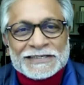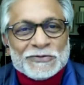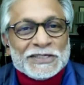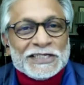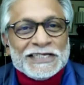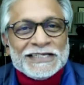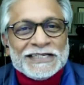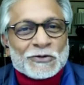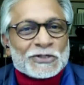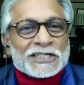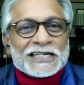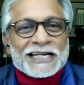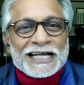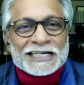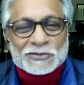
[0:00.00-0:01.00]
We
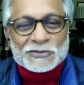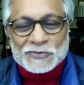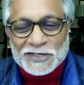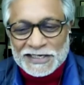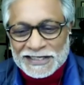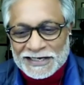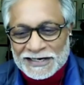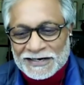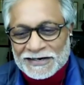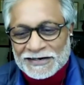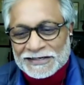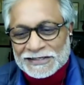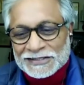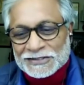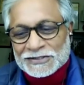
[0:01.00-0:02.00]
noted last week there
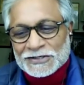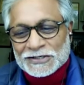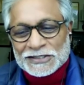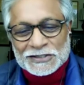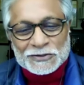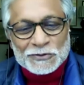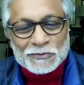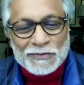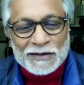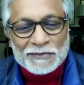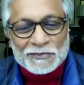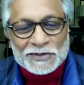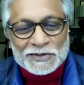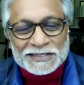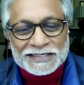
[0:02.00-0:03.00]
are 32
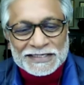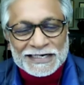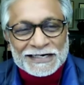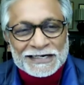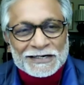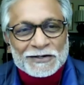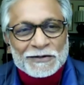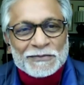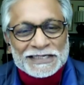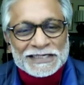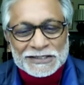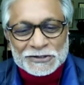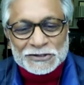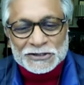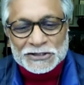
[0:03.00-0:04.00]
members are
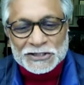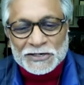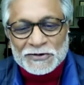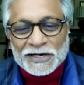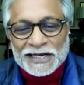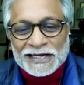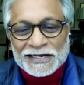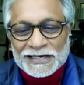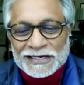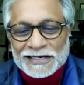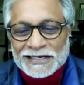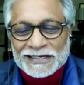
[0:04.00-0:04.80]
committed to sharing